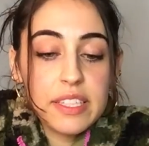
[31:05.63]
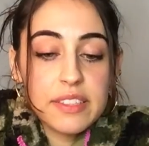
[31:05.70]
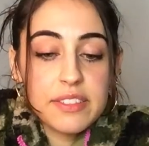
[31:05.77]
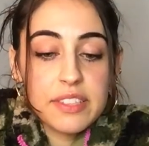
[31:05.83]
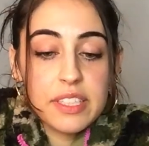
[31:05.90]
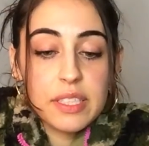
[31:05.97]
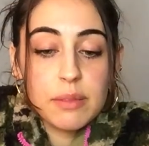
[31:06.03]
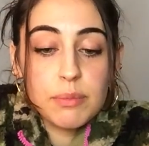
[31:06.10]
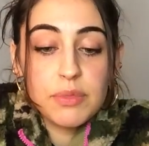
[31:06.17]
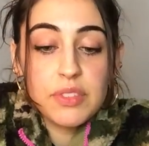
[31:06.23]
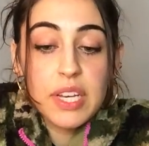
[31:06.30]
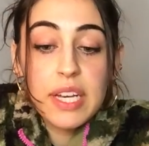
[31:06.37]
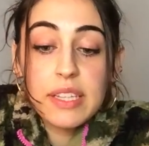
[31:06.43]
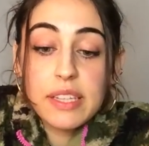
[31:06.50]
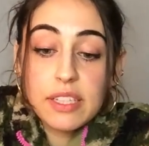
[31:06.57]
it seems
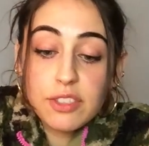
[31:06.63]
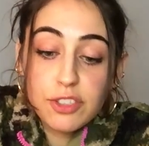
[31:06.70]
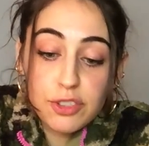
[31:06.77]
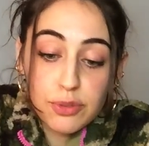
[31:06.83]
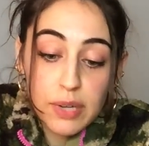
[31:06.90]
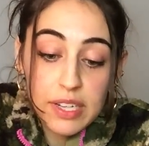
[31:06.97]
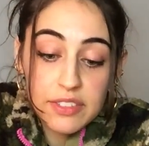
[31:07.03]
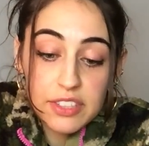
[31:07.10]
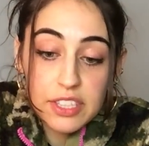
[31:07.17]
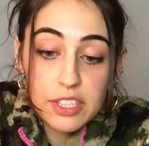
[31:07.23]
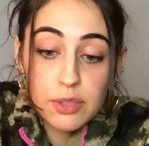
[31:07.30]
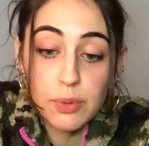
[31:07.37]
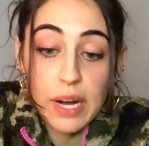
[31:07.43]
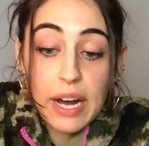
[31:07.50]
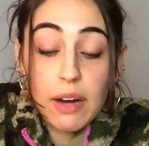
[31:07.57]
that's stressing
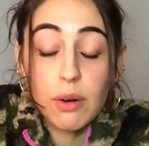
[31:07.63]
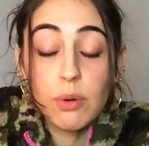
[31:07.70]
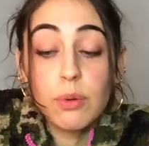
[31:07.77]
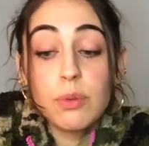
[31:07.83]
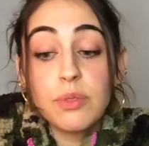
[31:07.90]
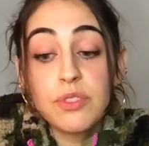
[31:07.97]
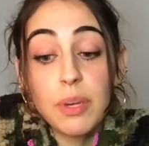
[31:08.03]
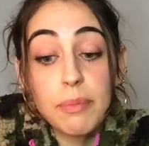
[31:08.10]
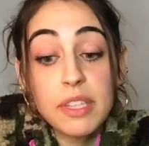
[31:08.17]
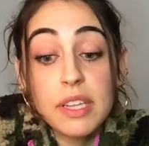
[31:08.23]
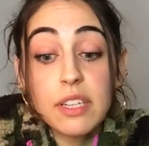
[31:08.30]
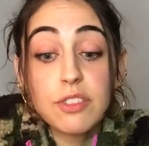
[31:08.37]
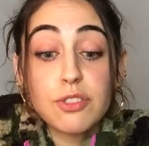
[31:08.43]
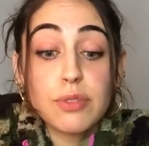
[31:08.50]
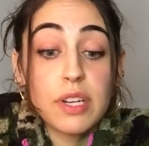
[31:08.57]
you out something
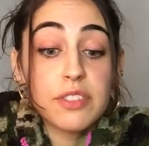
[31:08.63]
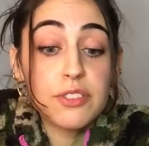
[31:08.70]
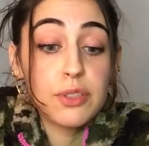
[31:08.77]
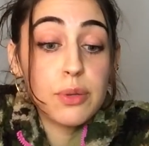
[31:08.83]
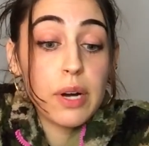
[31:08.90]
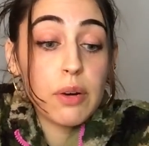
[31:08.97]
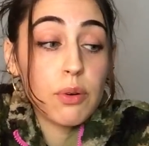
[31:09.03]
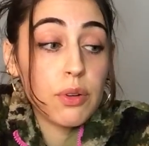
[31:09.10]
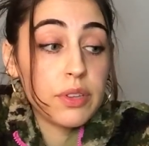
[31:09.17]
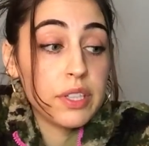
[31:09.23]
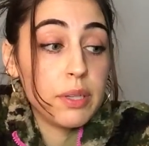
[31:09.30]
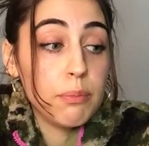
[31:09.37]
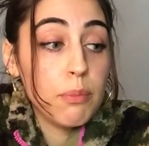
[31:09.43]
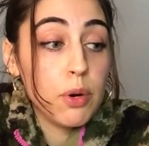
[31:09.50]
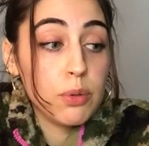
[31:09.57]
that stressed you out on the
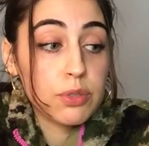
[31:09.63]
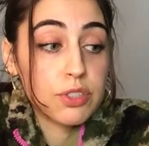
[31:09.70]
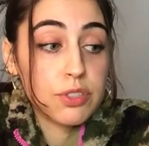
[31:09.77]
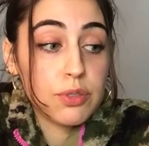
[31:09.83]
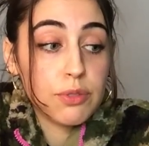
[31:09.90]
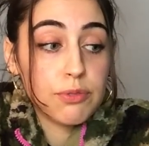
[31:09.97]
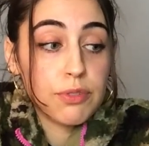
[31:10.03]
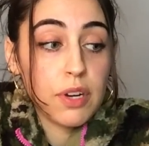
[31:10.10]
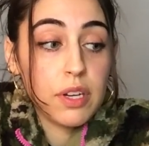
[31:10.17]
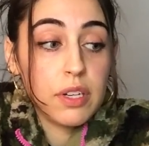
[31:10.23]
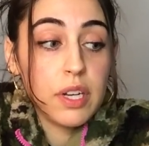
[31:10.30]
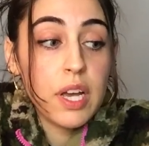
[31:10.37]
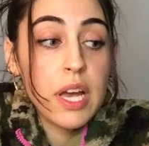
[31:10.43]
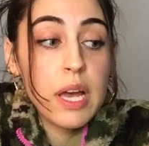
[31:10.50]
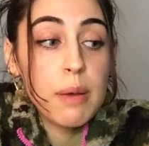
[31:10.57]
emotional
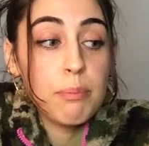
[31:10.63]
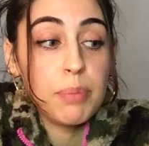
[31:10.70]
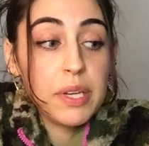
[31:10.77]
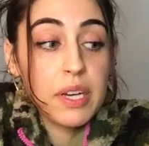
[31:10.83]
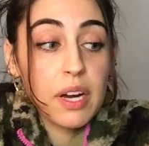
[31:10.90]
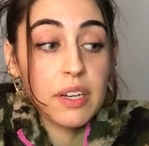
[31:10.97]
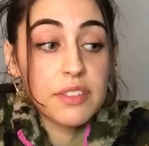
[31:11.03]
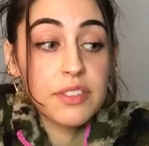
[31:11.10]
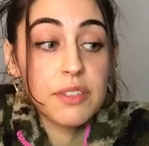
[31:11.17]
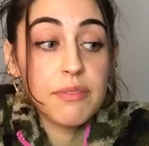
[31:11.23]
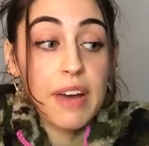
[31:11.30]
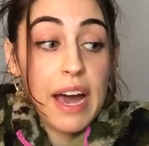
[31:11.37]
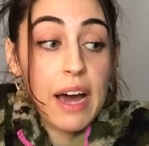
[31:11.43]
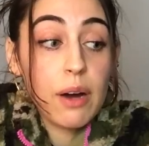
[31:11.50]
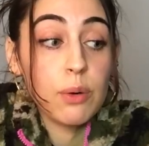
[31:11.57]
front because of
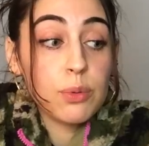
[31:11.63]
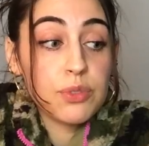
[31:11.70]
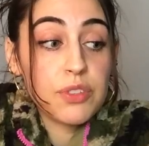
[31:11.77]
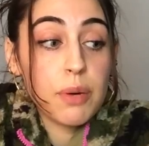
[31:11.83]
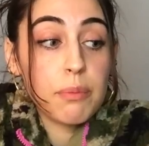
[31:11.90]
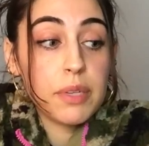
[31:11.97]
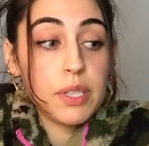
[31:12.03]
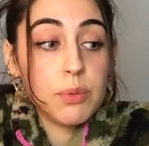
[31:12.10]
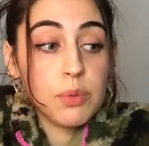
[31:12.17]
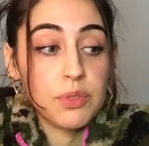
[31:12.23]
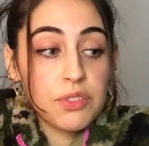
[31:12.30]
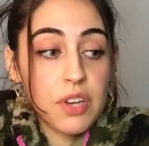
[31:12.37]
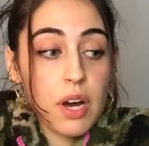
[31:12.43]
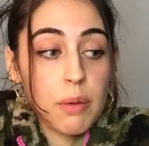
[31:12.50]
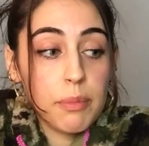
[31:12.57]
how somebody
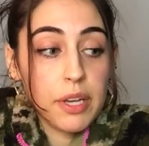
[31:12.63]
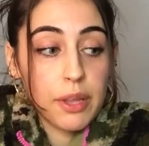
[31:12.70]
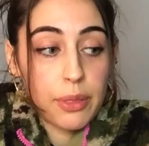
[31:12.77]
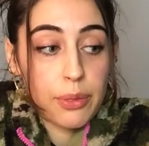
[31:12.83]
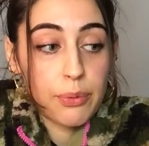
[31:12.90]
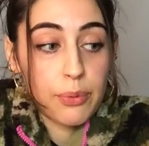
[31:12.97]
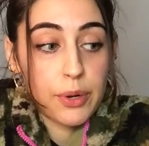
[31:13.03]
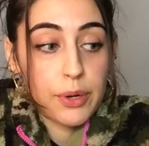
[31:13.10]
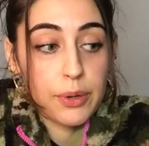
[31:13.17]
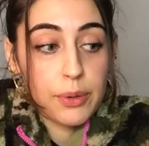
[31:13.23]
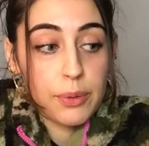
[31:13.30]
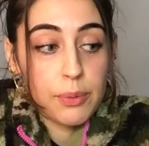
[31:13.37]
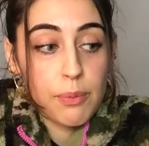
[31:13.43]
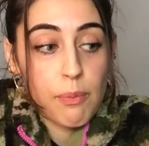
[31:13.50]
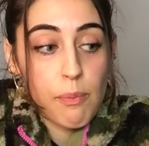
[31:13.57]
was coming
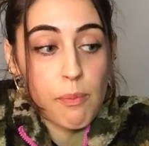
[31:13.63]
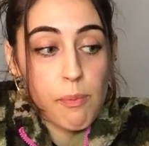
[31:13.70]
through